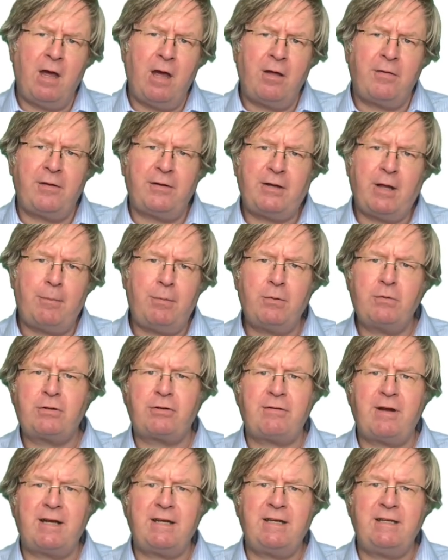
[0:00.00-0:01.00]
The
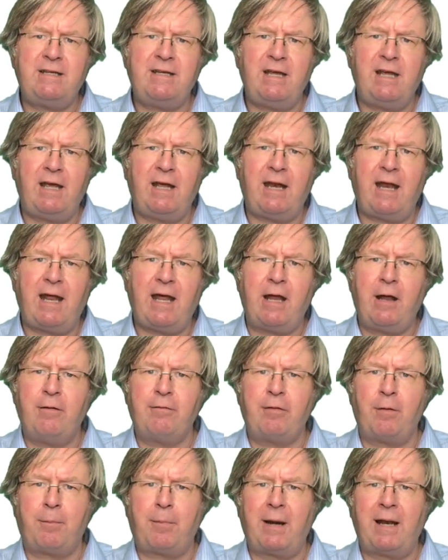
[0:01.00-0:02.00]
double-stranded DNA
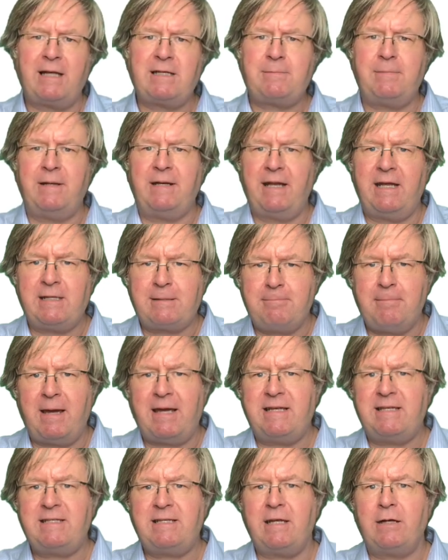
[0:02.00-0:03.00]
of the plasmid is
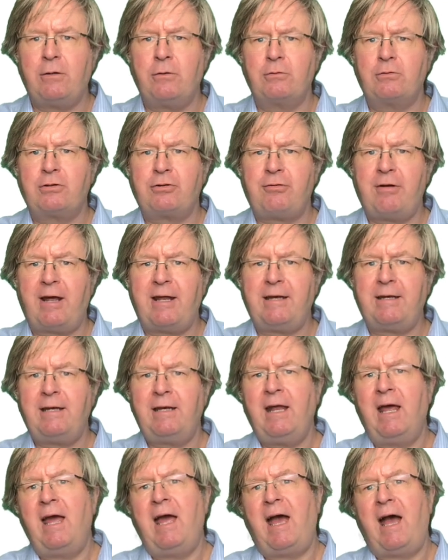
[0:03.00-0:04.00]
made
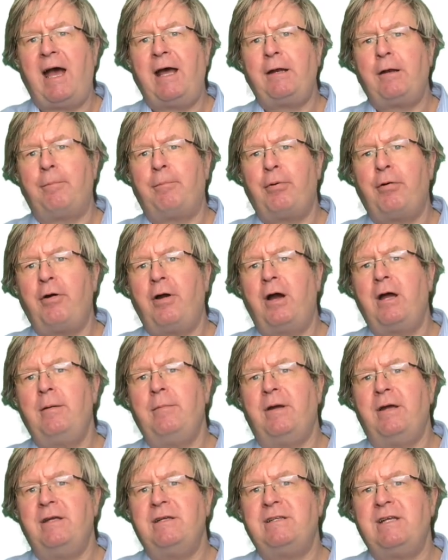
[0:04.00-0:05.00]
single-stranded and a
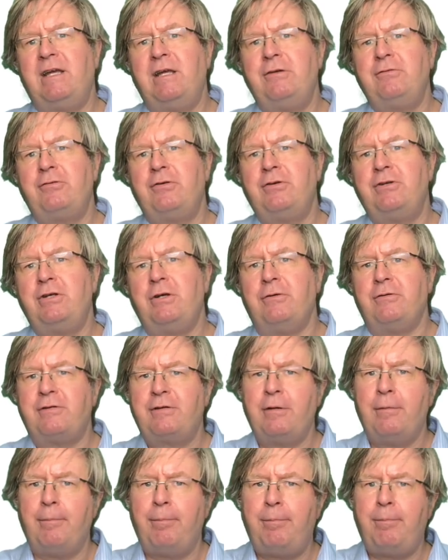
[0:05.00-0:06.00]
primer is introduced
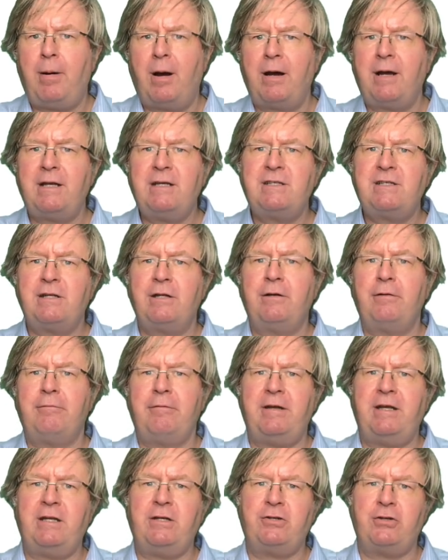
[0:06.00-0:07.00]
that binds to the
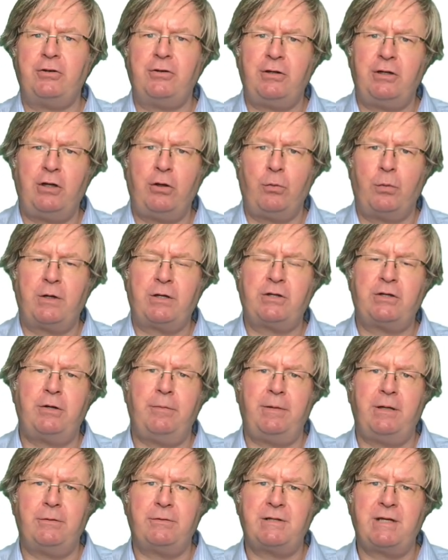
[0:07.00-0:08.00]
region you wish to
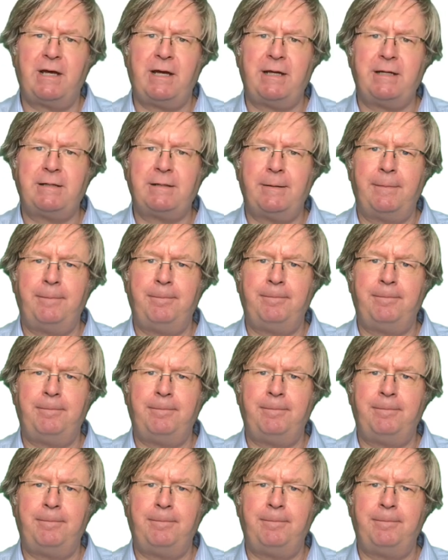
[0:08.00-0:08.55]
mutate.